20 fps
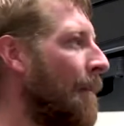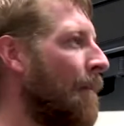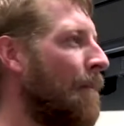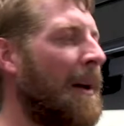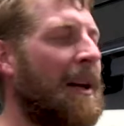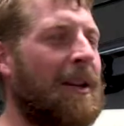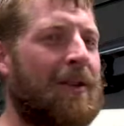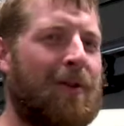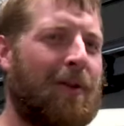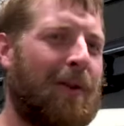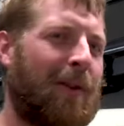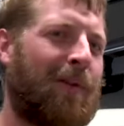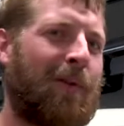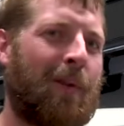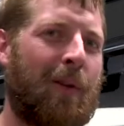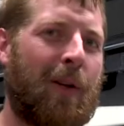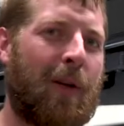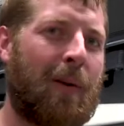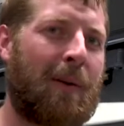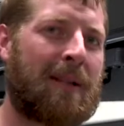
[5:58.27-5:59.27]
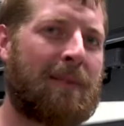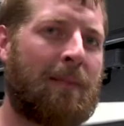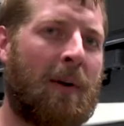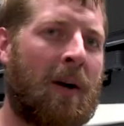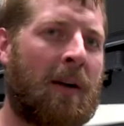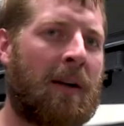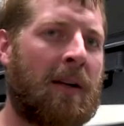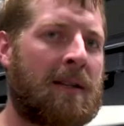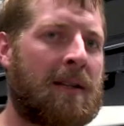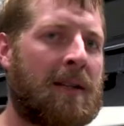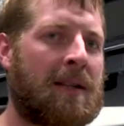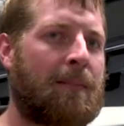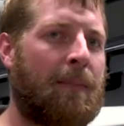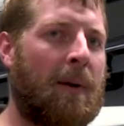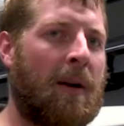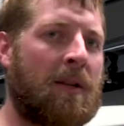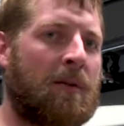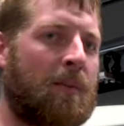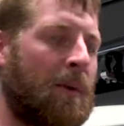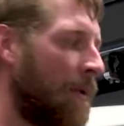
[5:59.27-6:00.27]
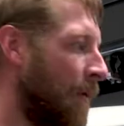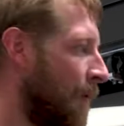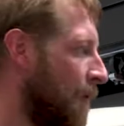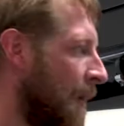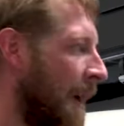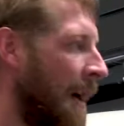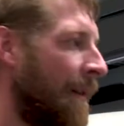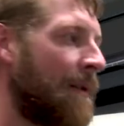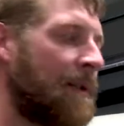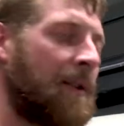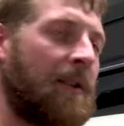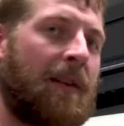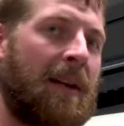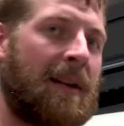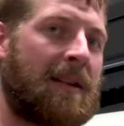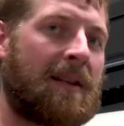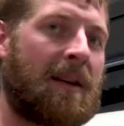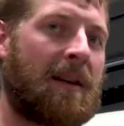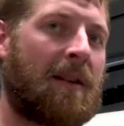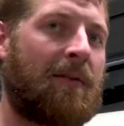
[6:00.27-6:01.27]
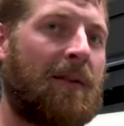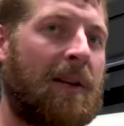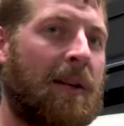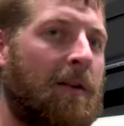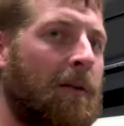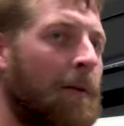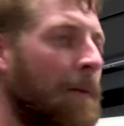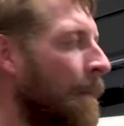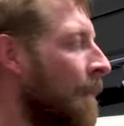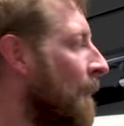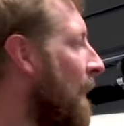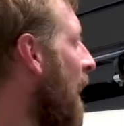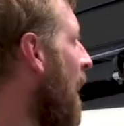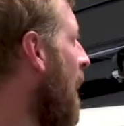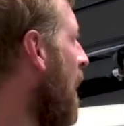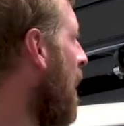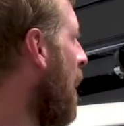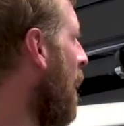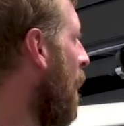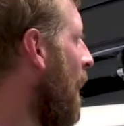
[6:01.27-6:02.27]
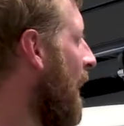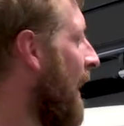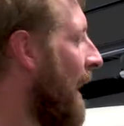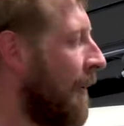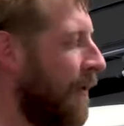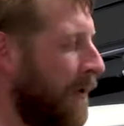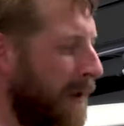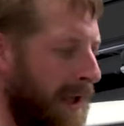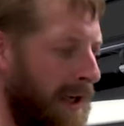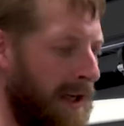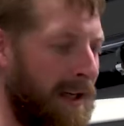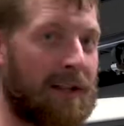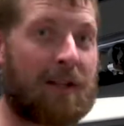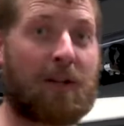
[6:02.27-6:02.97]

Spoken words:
better suited for the US markets, I suppose, with your drivers on that side of the vehicle, we had to get in a